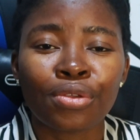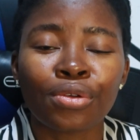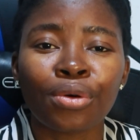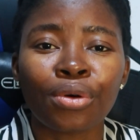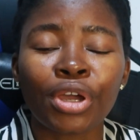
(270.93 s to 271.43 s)

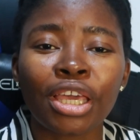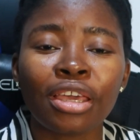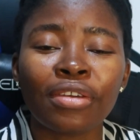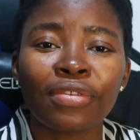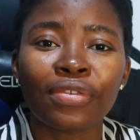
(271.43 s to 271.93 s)
so
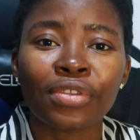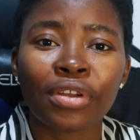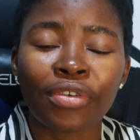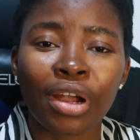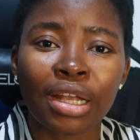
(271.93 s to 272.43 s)
if
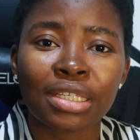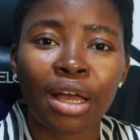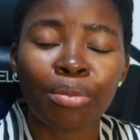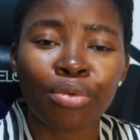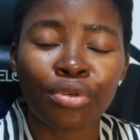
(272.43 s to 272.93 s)
say for
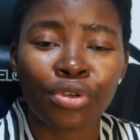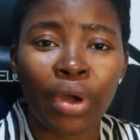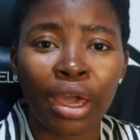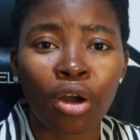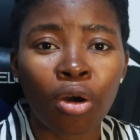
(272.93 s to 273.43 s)
example
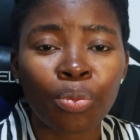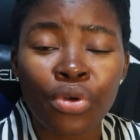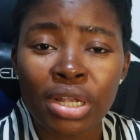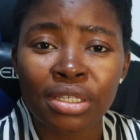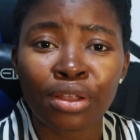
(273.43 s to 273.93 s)
you are
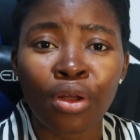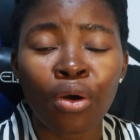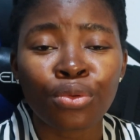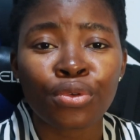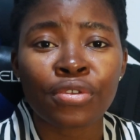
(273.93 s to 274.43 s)
incorporating
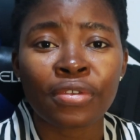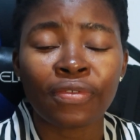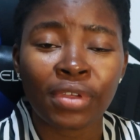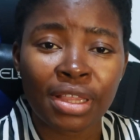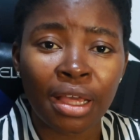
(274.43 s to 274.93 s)
all those
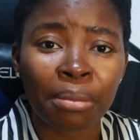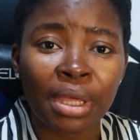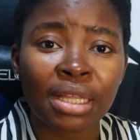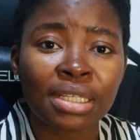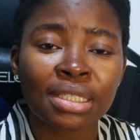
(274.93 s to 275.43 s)

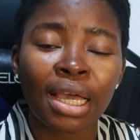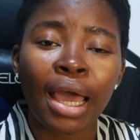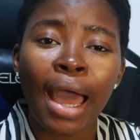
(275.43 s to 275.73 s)
vitamins